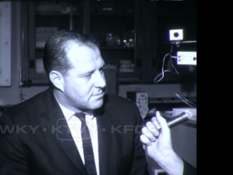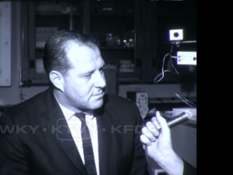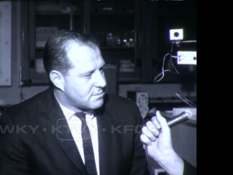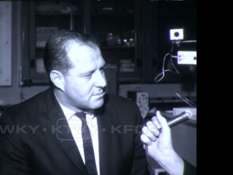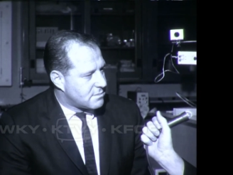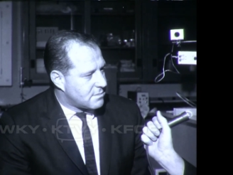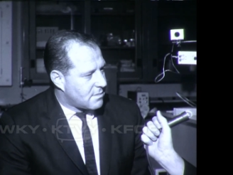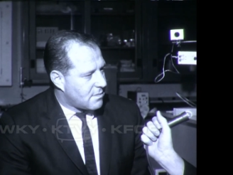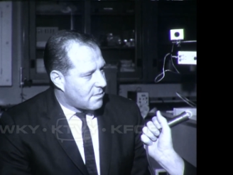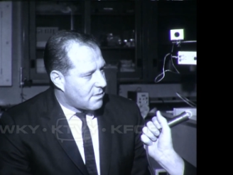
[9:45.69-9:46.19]

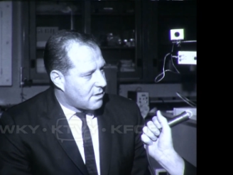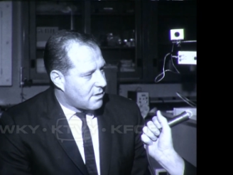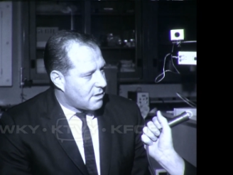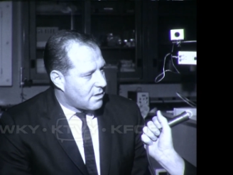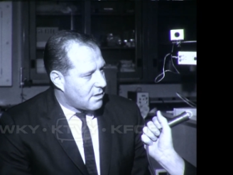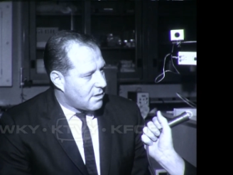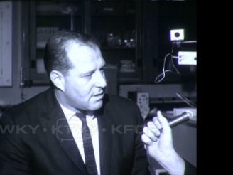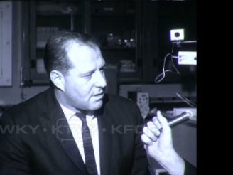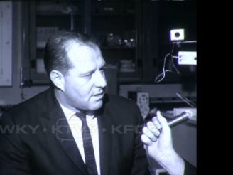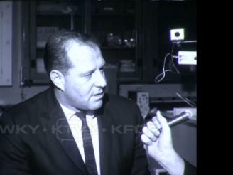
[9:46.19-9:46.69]
Earth to
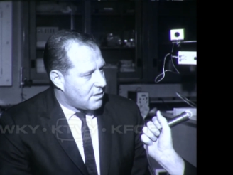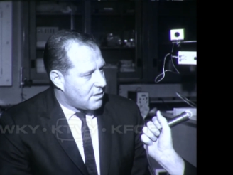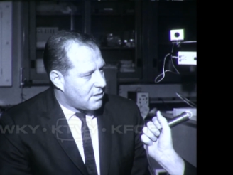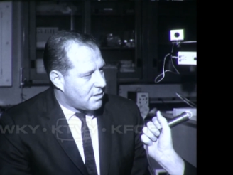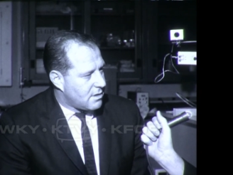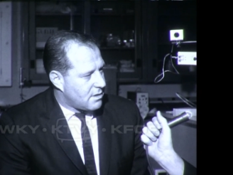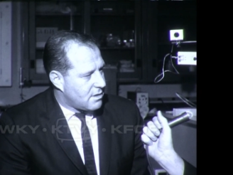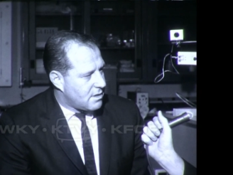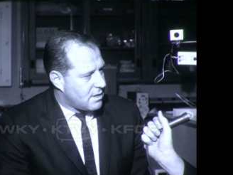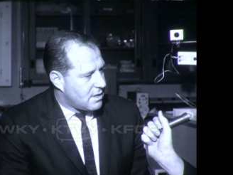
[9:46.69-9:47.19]
Moon and
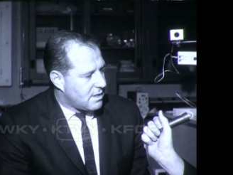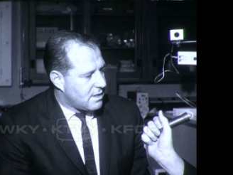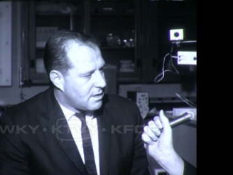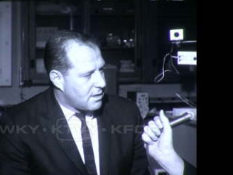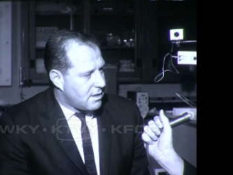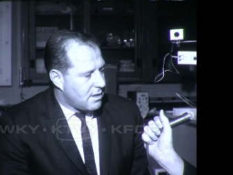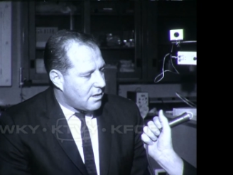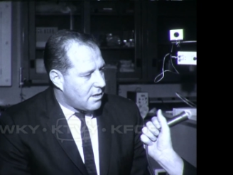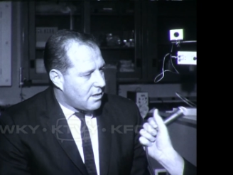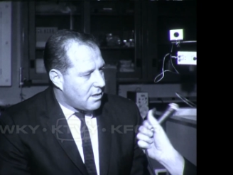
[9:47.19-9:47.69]
Back
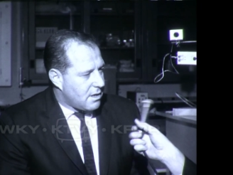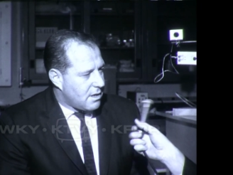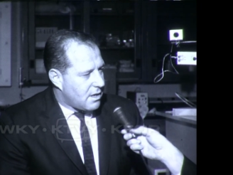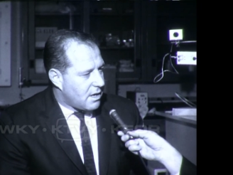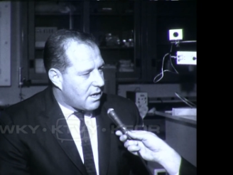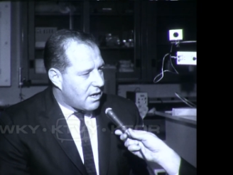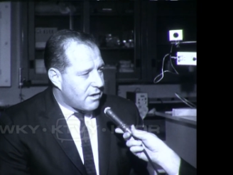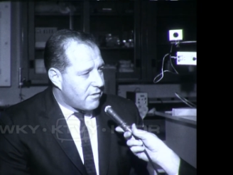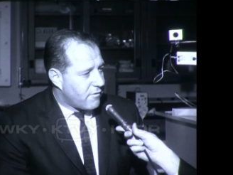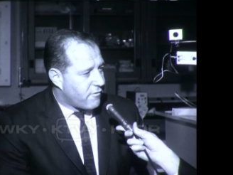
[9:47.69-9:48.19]
program?
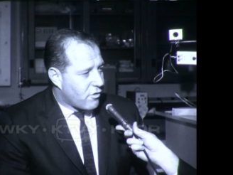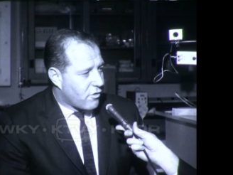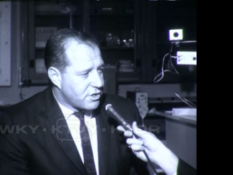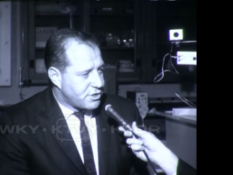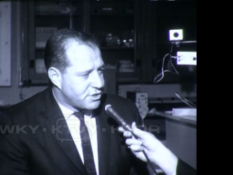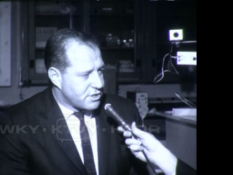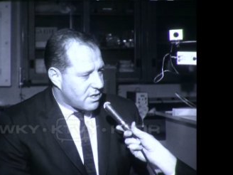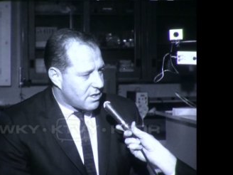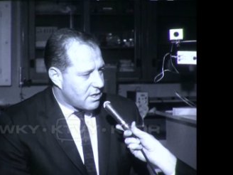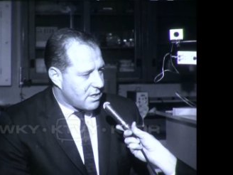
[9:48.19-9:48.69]

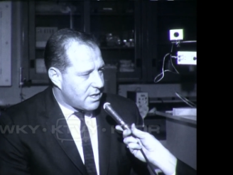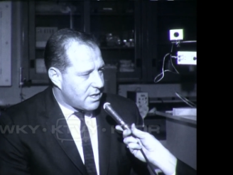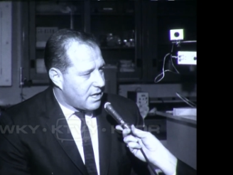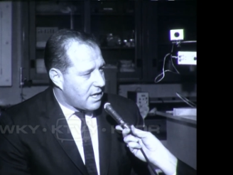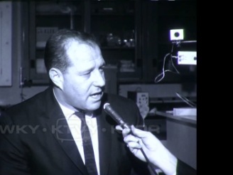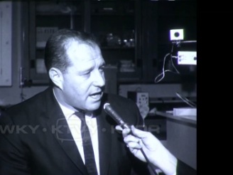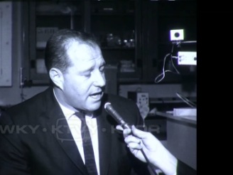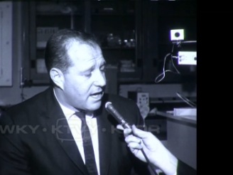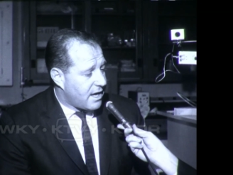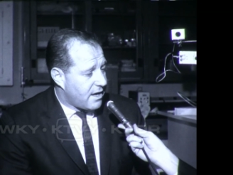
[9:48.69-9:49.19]
Unfortunately,
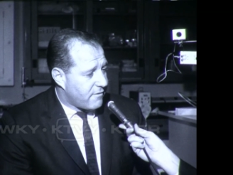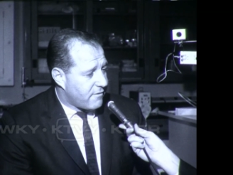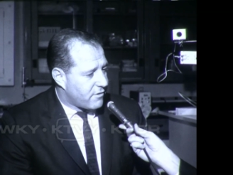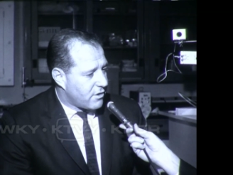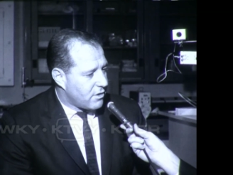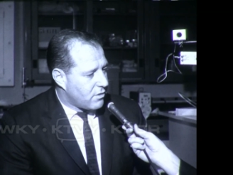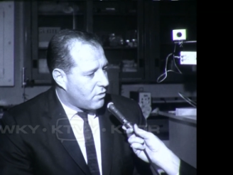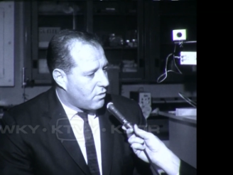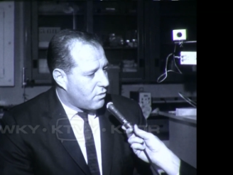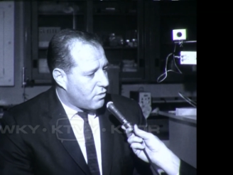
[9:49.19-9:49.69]
I have
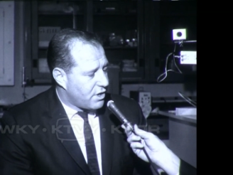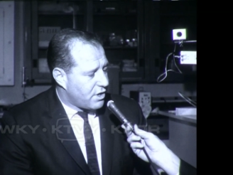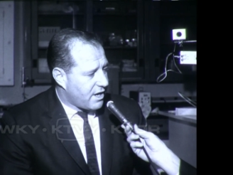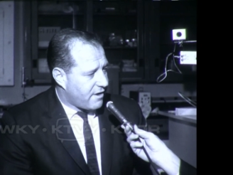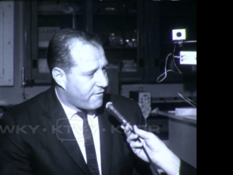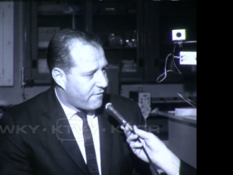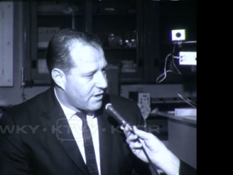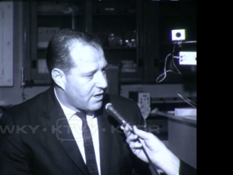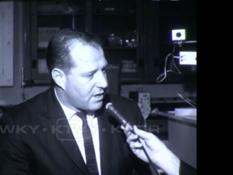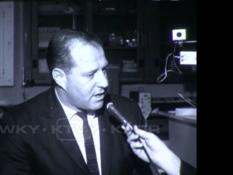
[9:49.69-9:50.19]
no
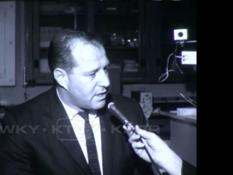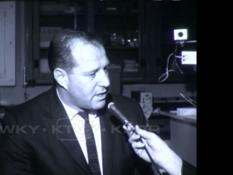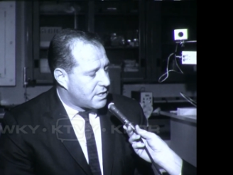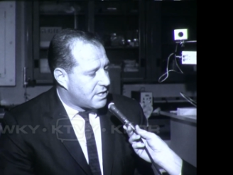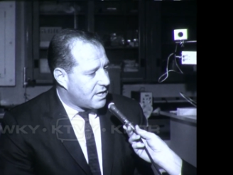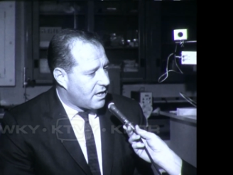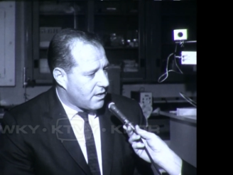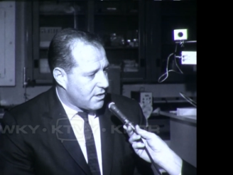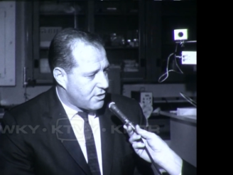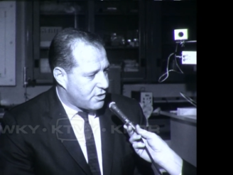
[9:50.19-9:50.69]
definite
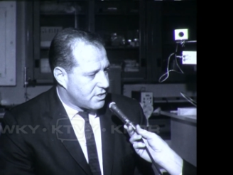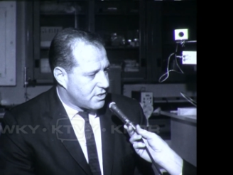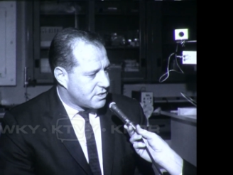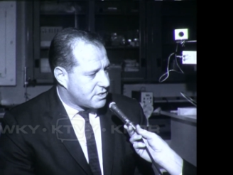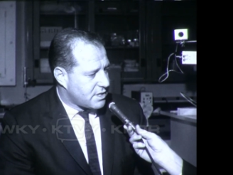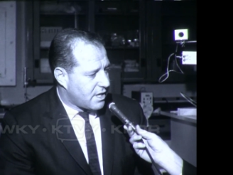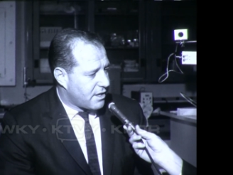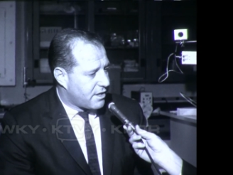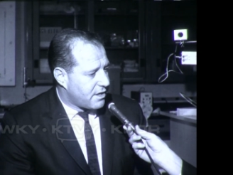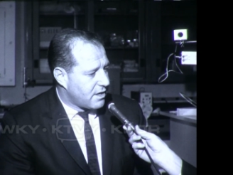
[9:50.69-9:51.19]
intelligence. I
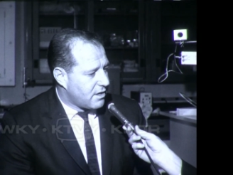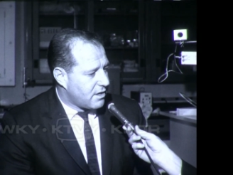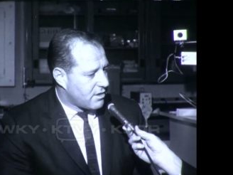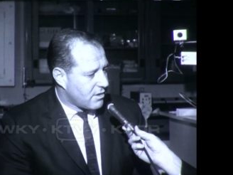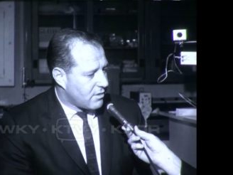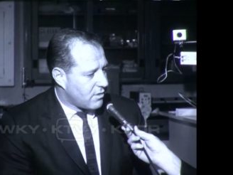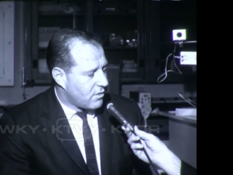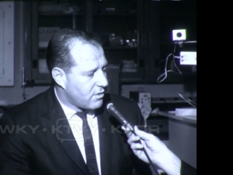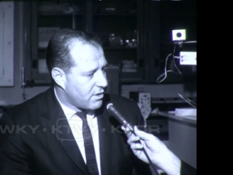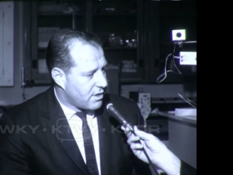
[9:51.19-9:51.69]
think,
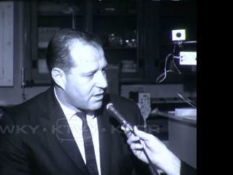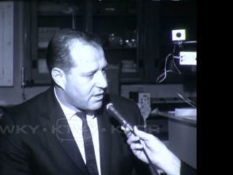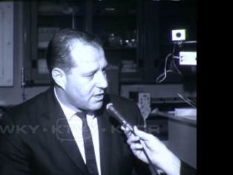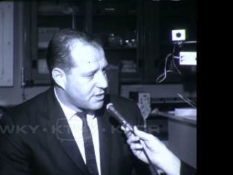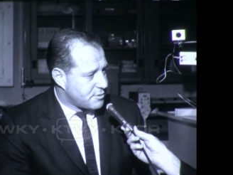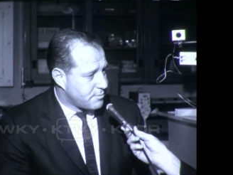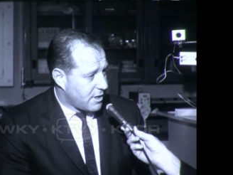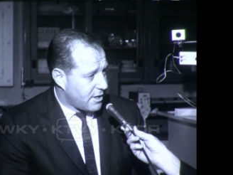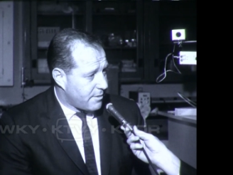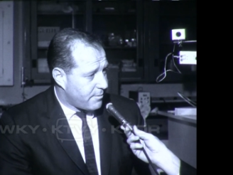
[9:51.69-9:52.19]
though, that this
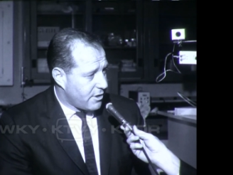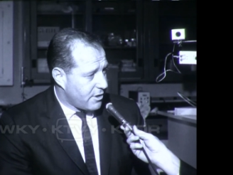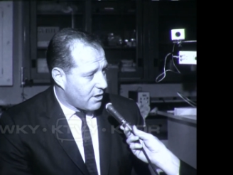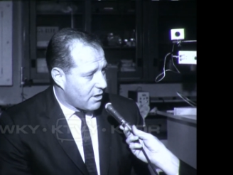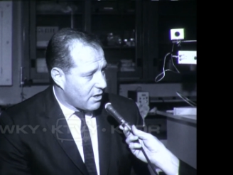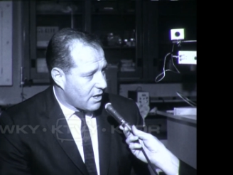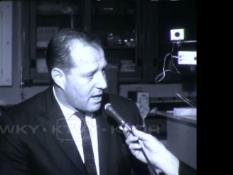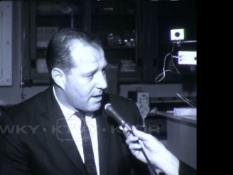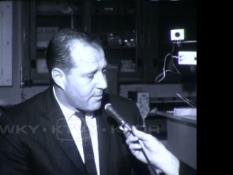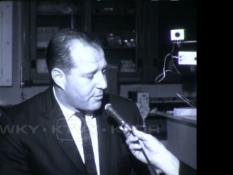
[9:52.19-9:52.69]
might be a good
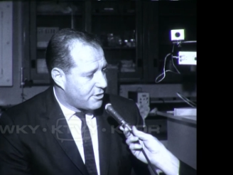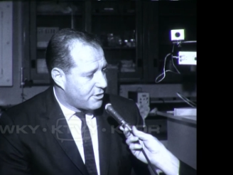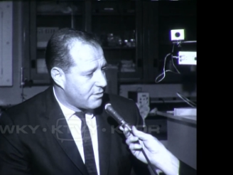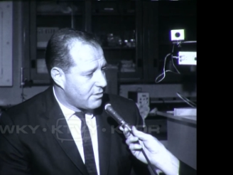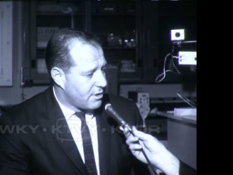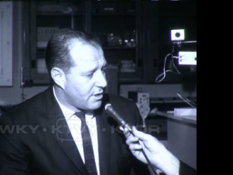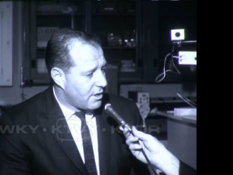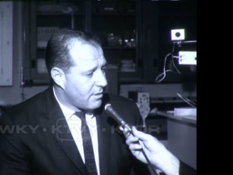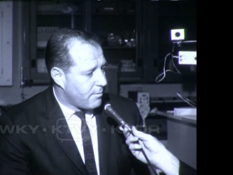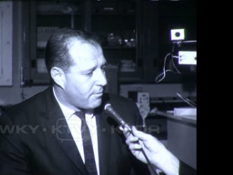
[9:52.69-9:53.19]
opportunity
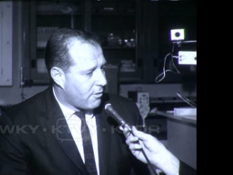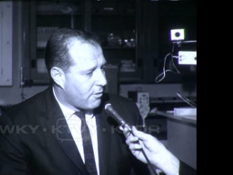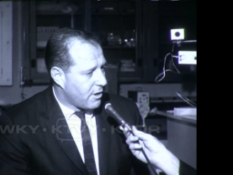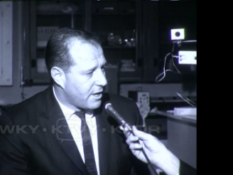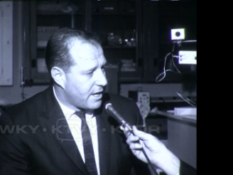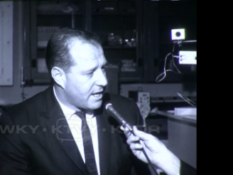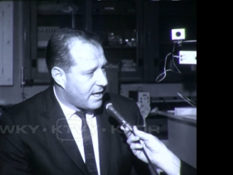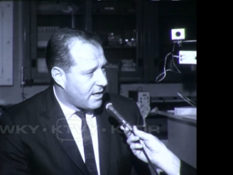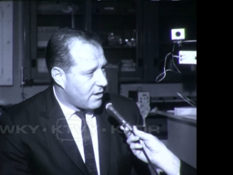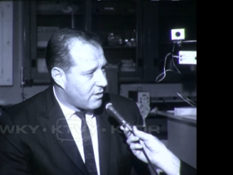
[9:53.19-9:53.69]
to point
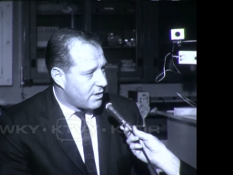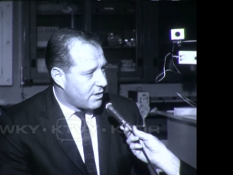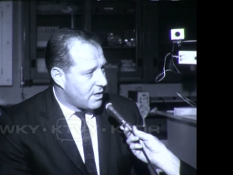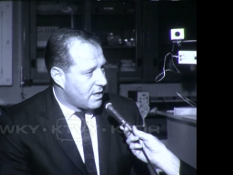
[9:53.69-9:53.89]
out